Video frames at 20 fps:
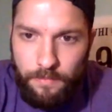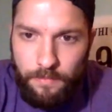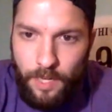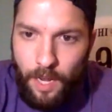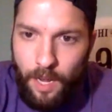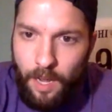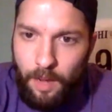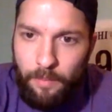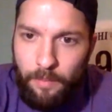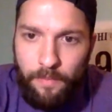
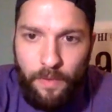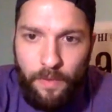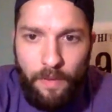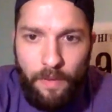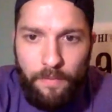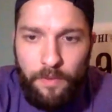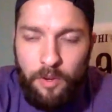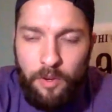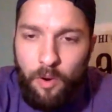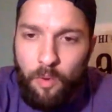
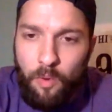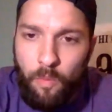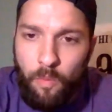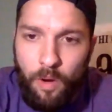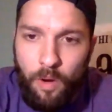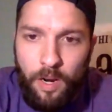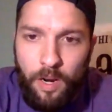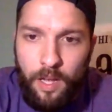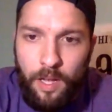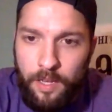If you don't
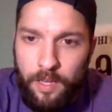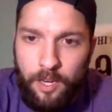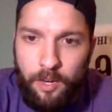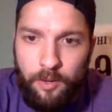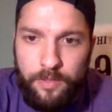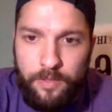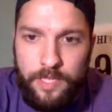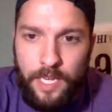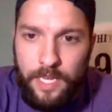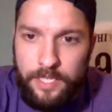want
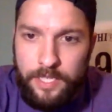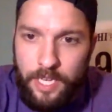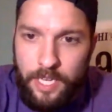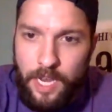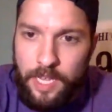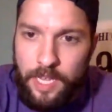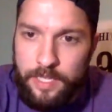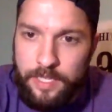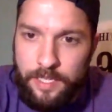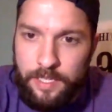to, take
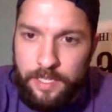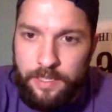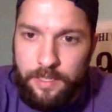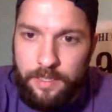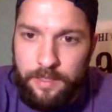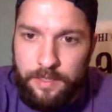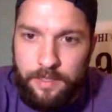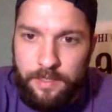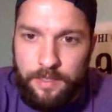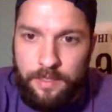
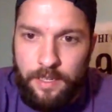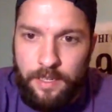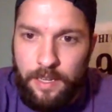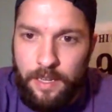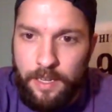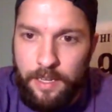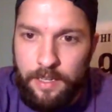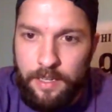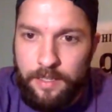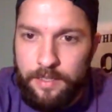chances,
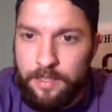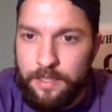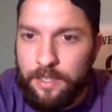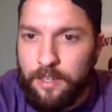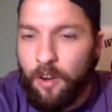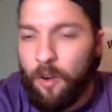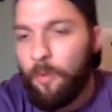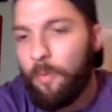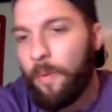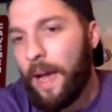
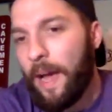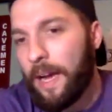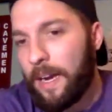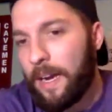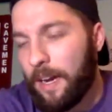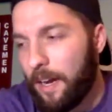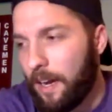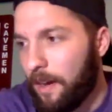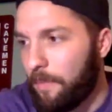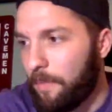go back
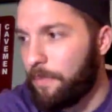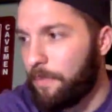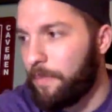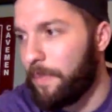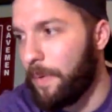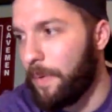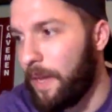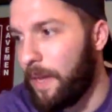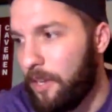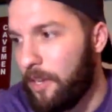up,
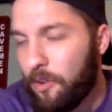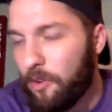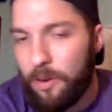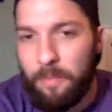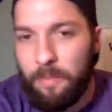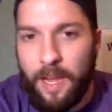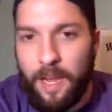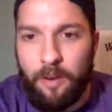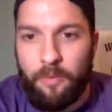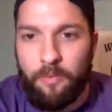and you can
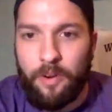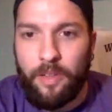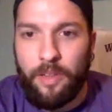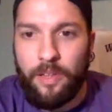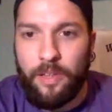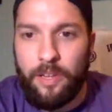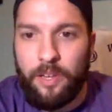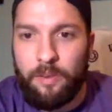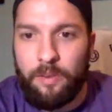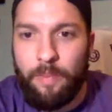make a
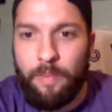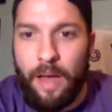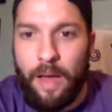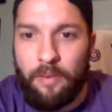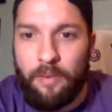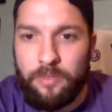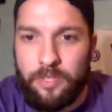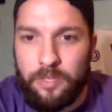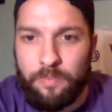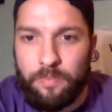really good
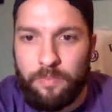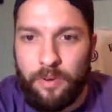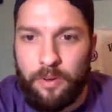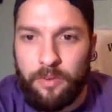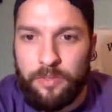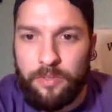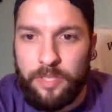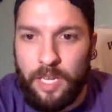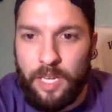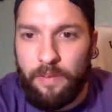balanced
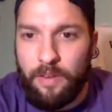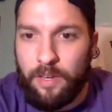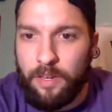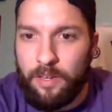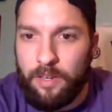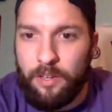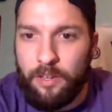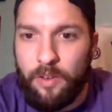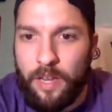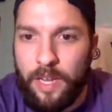approach.
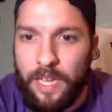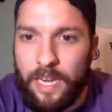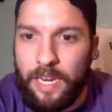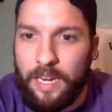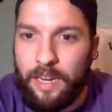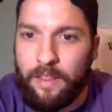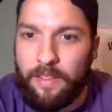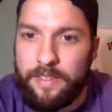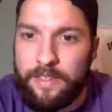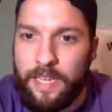Even you can get
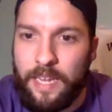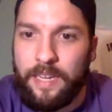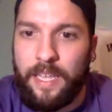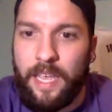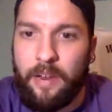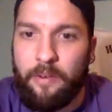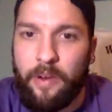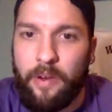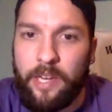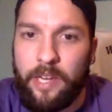into the
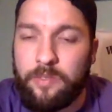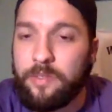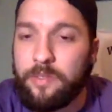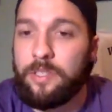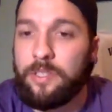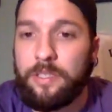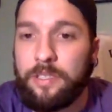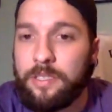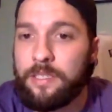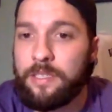10K range, which
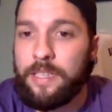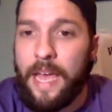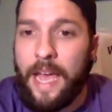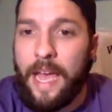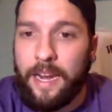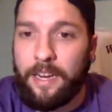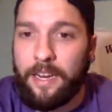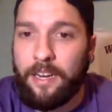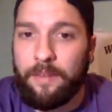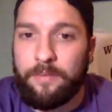is
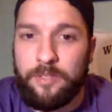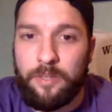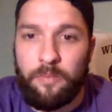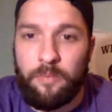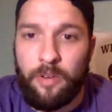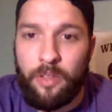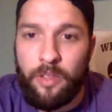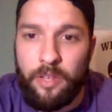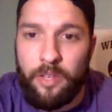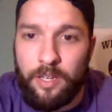stacking up some
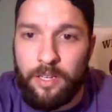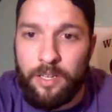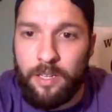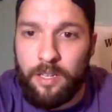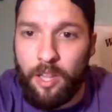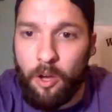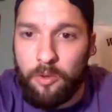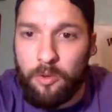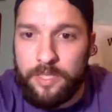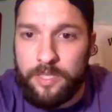really good
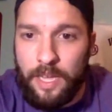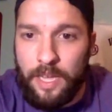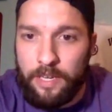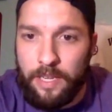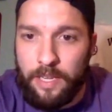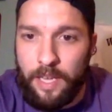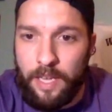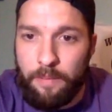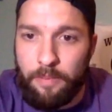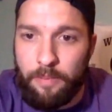low
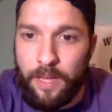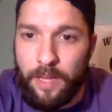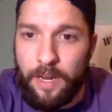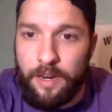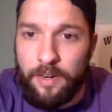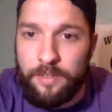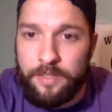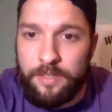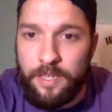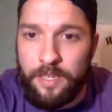7K
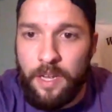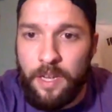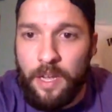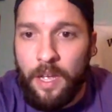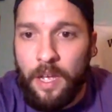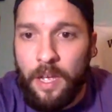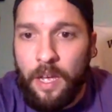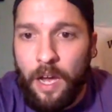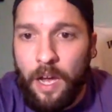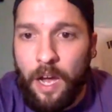players.
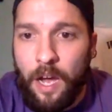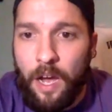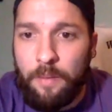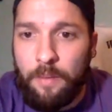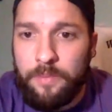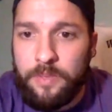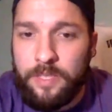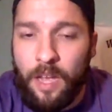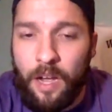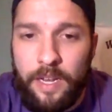
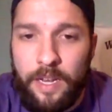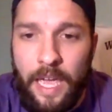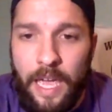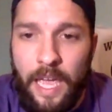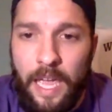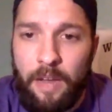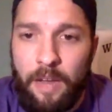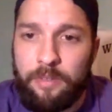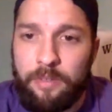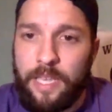Sung
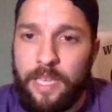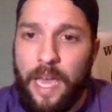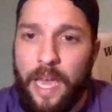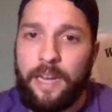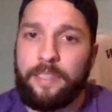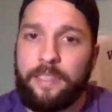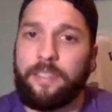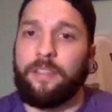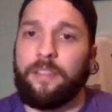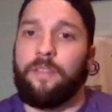Kang was
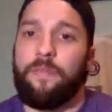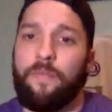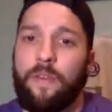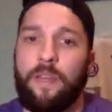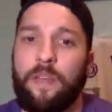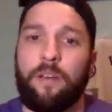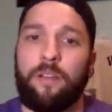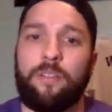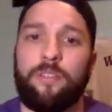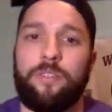added to the
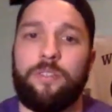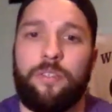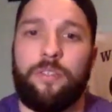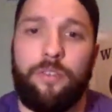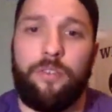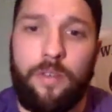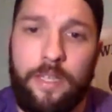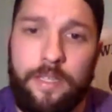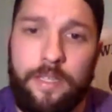field too at